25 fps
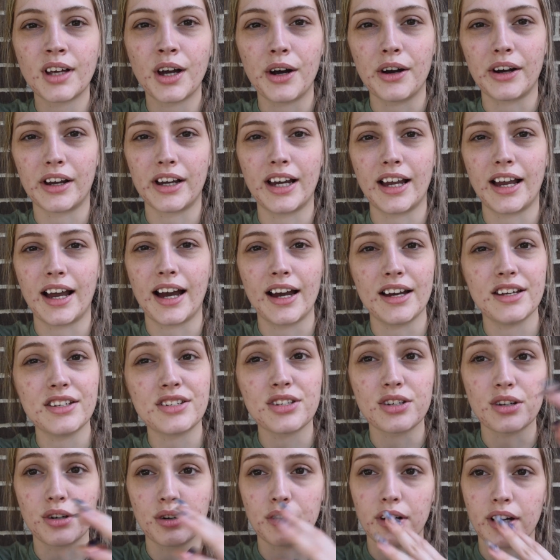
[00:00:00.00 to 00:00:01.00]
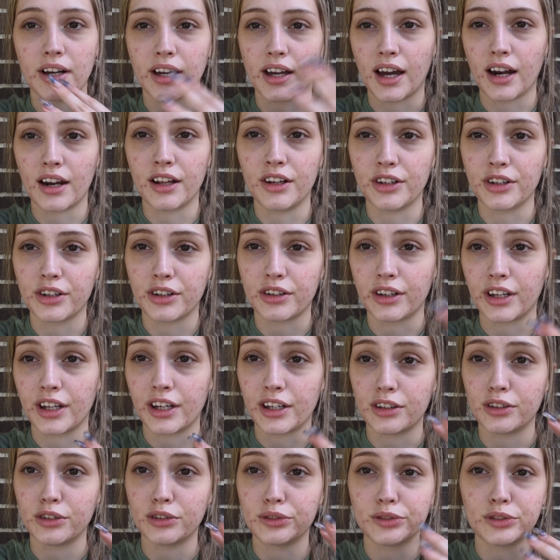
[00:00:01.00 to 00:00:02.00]
Okay guys, so I kind of look like
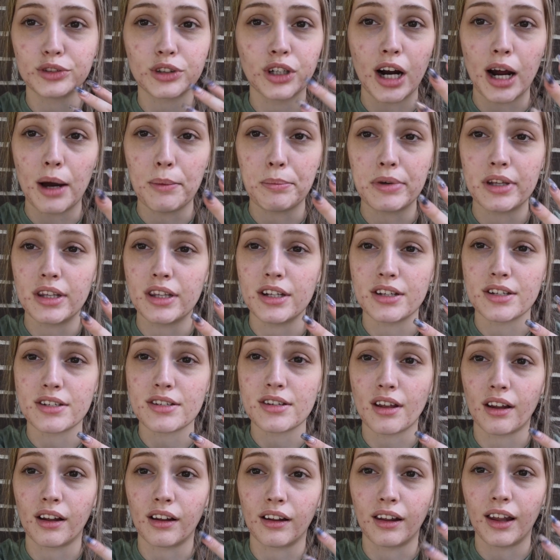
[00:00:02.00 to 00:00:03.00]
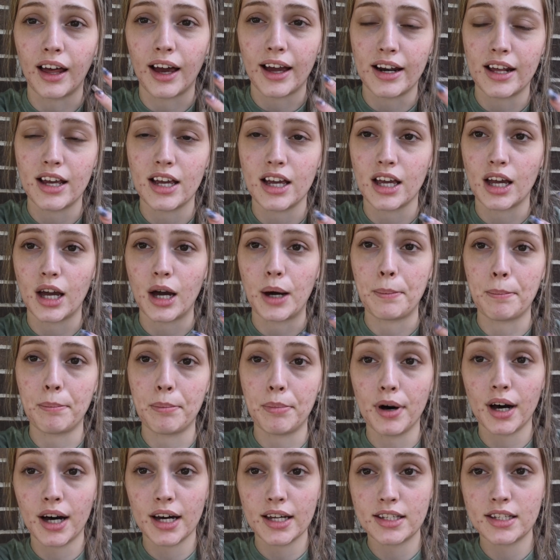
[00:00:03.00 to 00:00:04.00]
crap in this lighting,
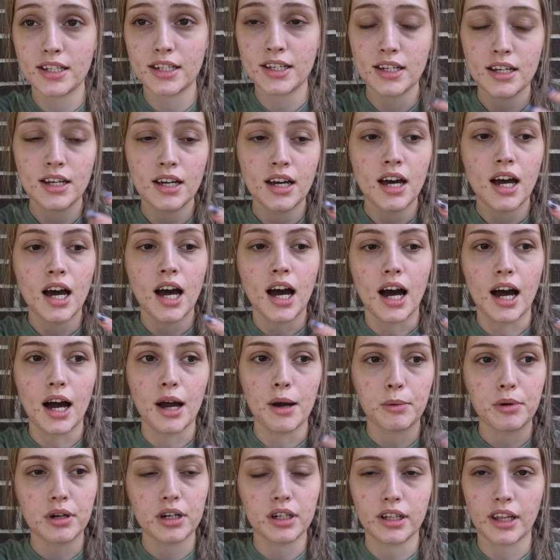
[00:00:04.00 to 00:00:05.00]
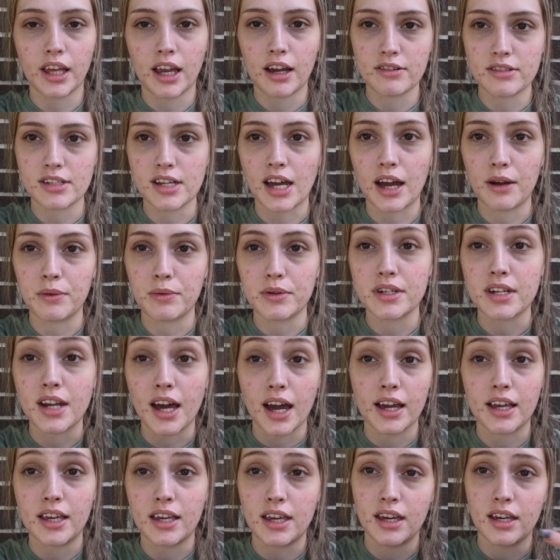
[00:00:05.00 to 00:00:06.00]
but I'm currently outside with
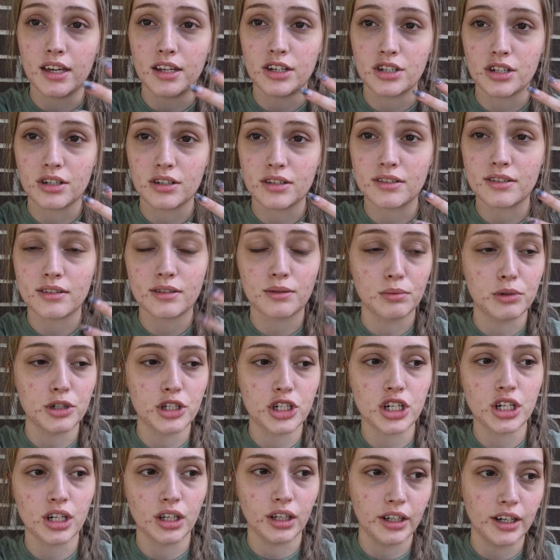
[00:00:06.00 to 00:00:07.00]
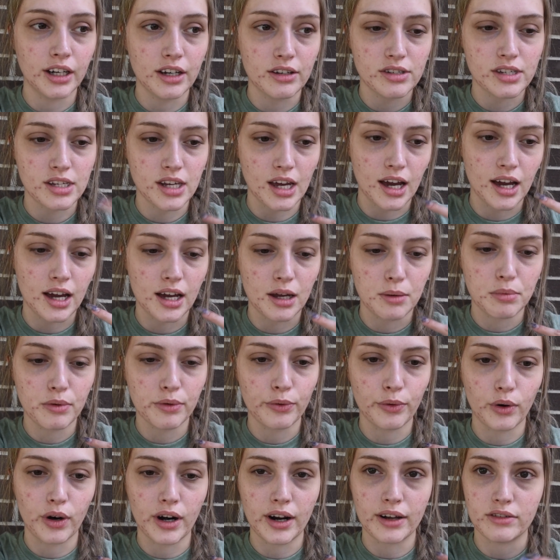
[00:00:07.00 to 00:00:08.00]
Nike. We're chilling outside
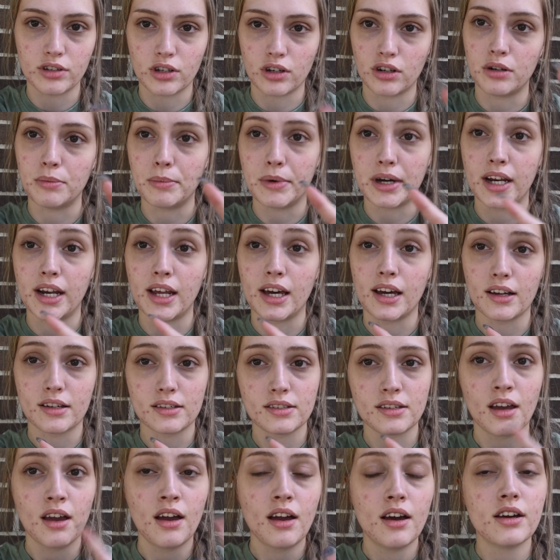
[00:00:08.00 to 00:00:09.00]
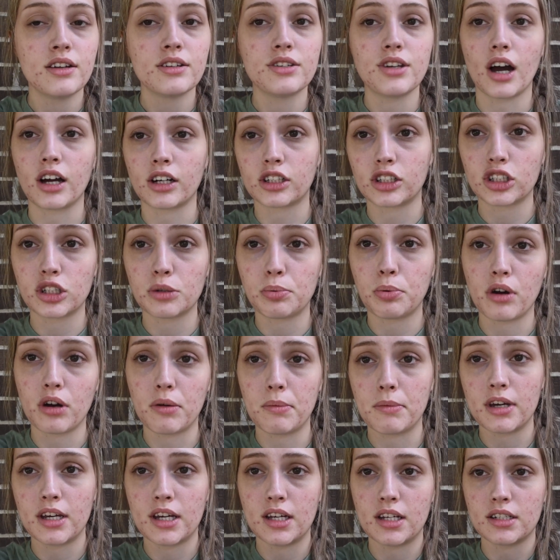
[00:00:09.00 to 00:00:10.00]
before I have to go to my next doctor's
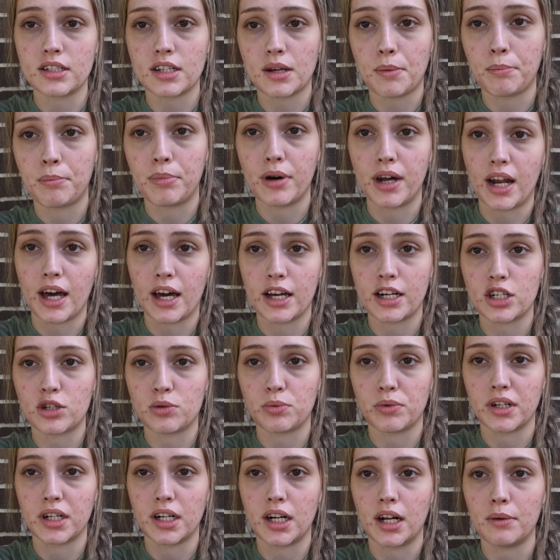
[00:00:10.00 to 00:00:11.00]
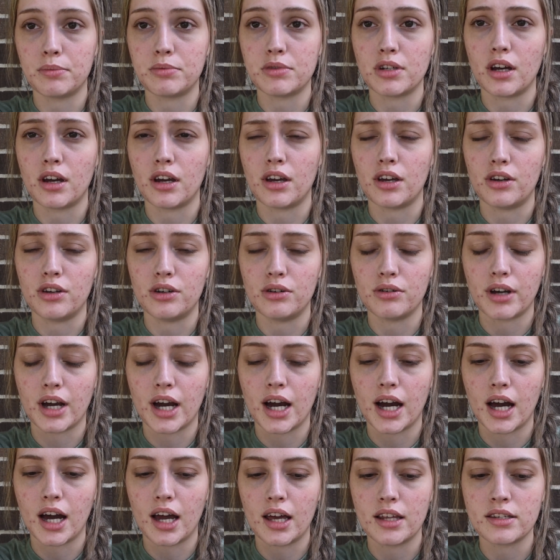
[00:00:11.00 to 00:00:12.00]
appointment, but I just wanted to update you
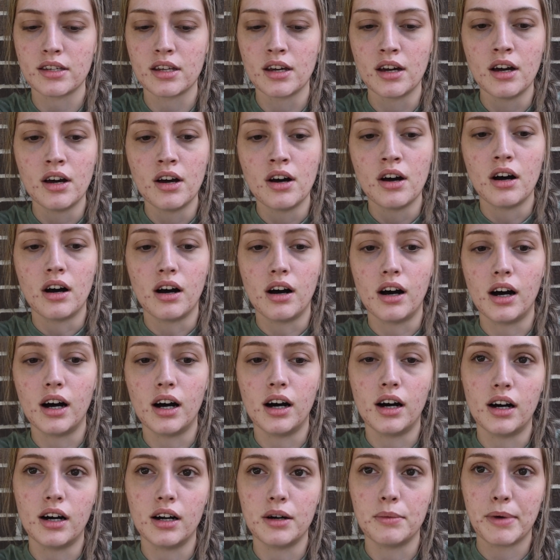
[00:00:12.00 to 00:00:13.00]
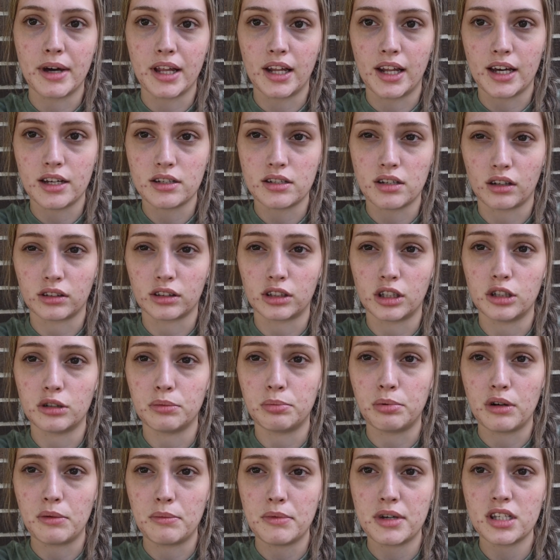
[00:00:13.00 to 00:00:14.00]
guys on my last doctor
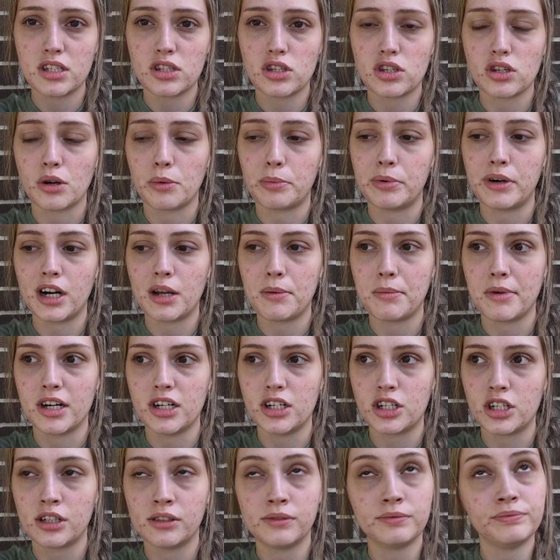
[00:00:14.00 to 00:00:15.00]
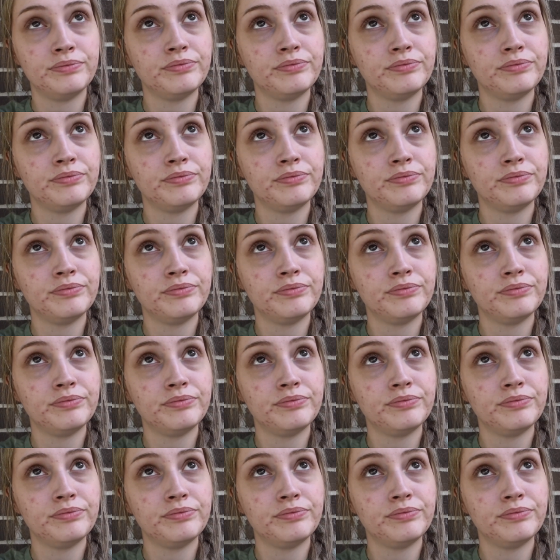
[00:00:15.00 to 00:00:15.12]
appointment. So pretty much,